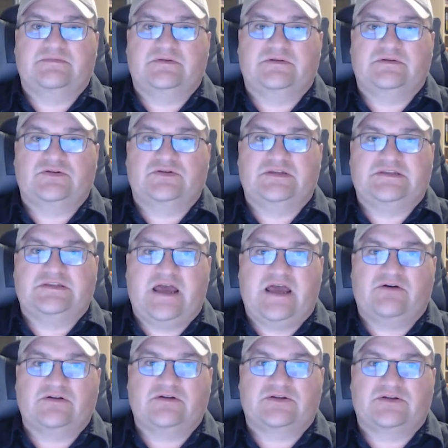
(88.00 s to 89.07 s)
so the
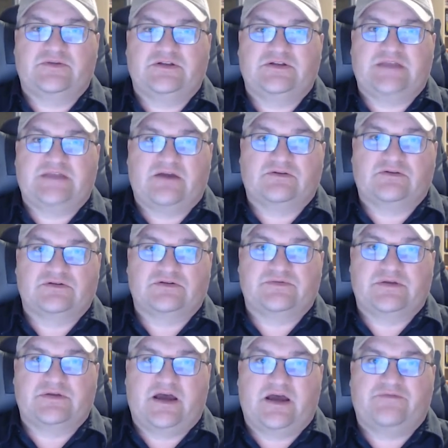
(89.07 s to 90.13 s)
down is going to be your download
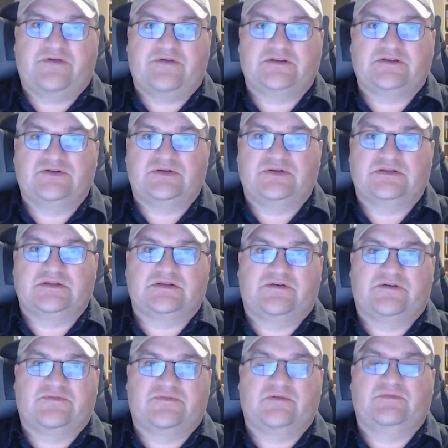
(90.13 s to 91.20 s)
speed, how fast you can get
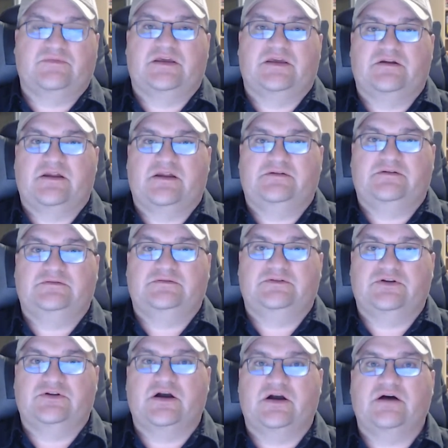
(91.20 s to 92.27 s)
stuff from the internet.
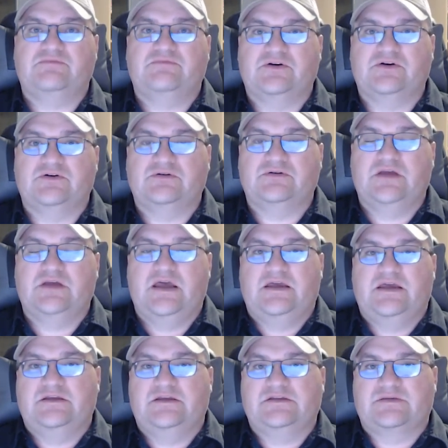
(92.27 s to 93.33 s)
Your upload
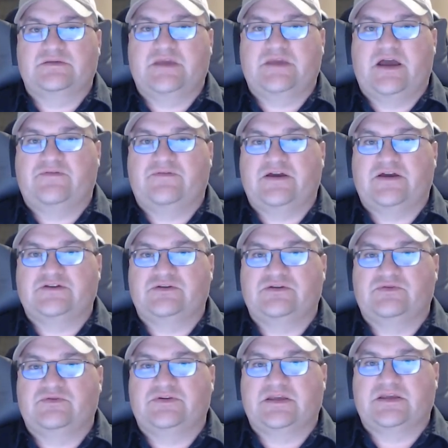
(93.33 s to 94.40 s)
is going to be how fast you can
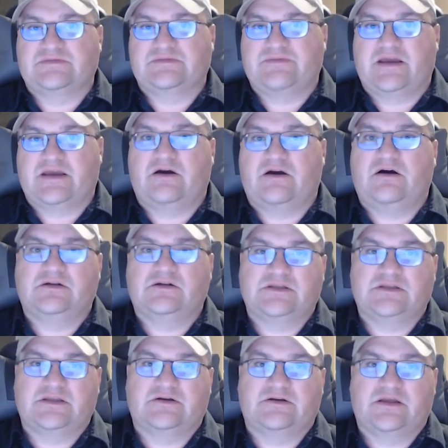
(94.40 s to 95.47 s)
put things back onto
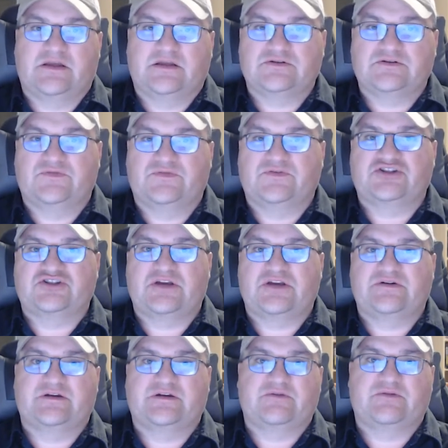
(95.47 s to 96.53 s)
the internet. So if you're
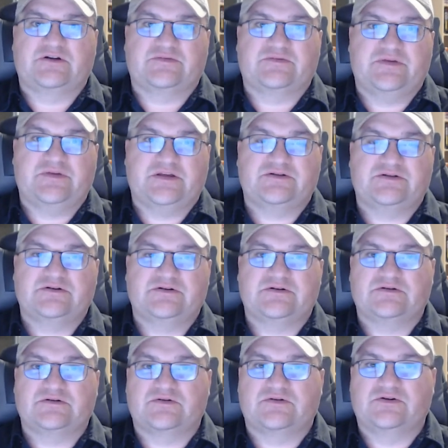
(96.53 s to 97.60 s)
sharing a bunch of
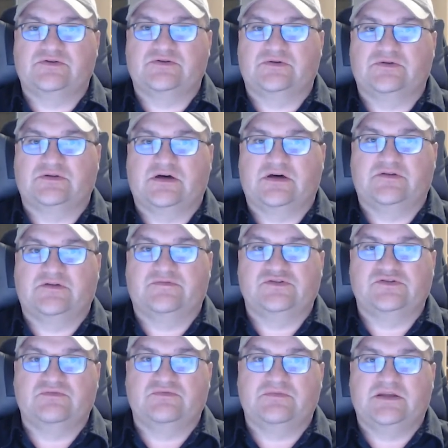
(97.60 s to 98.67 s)
pictures or you're doing a lot of
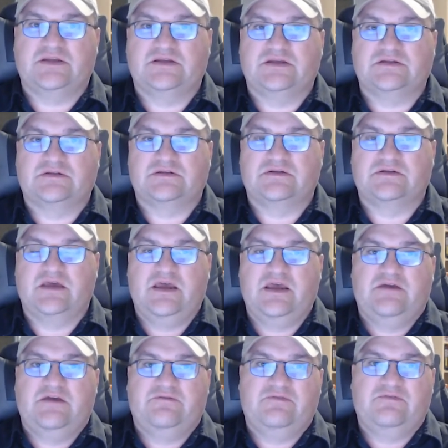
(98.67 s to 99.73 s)
Zoom meetings and
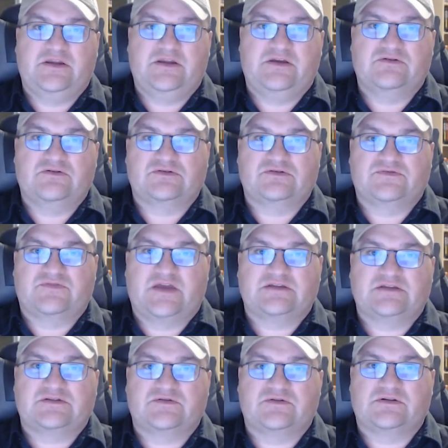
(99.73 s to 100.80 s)
videos of that
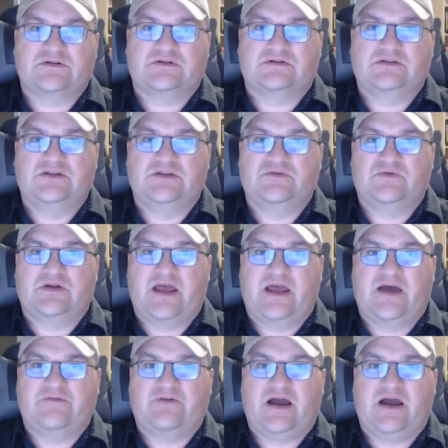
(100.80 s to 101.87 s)
sort, then you want to
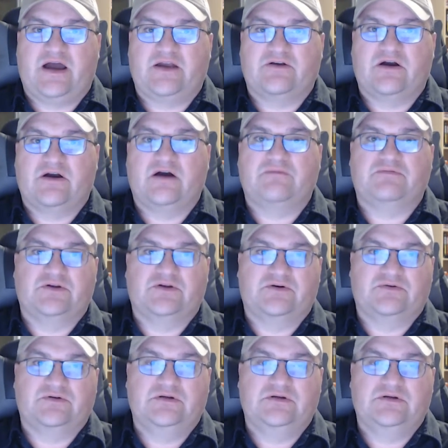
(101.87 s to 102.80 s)
have a higher upload.